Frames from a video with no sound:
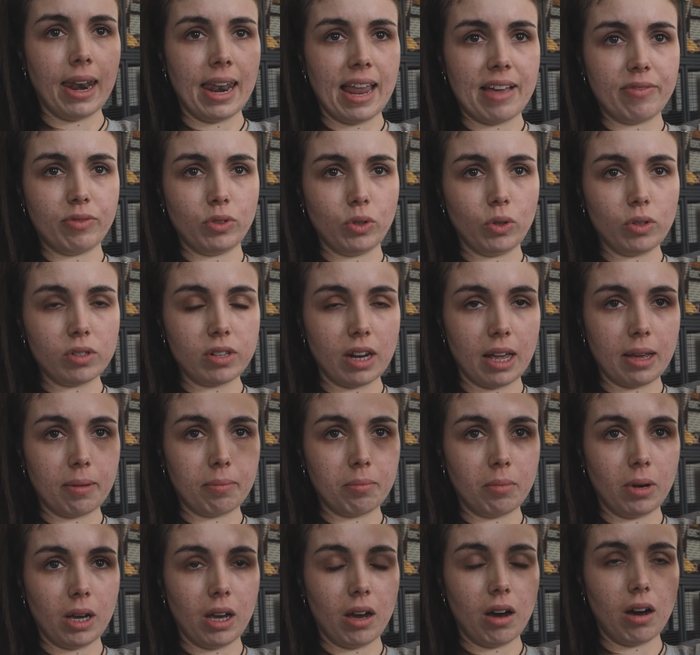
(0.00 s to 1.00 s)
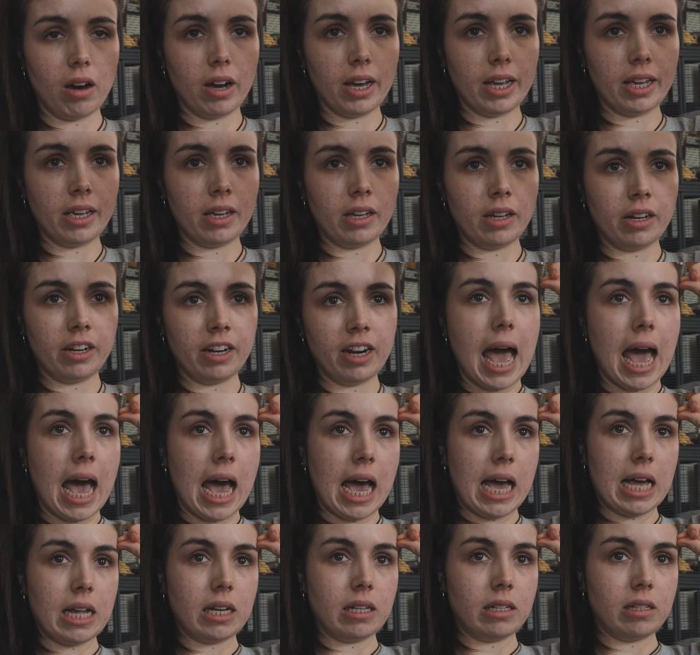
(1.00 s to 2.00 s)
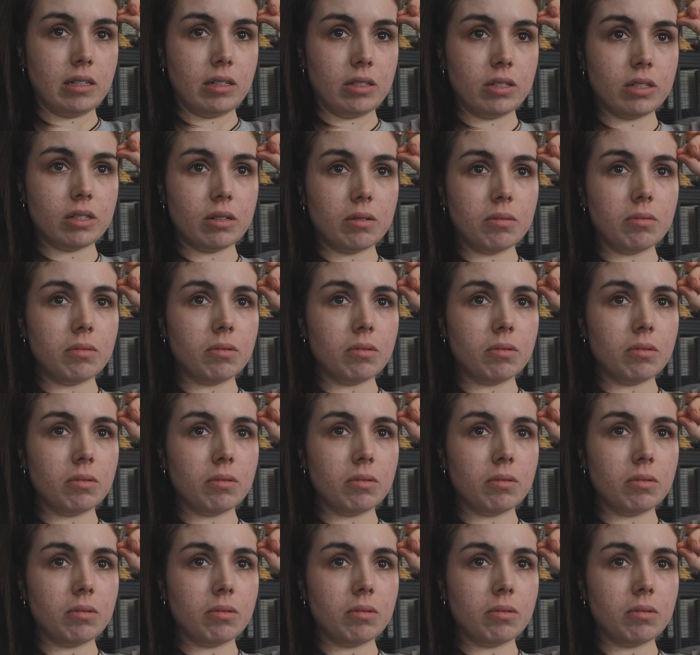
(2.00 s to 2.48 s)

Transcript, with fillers: levels like my iron and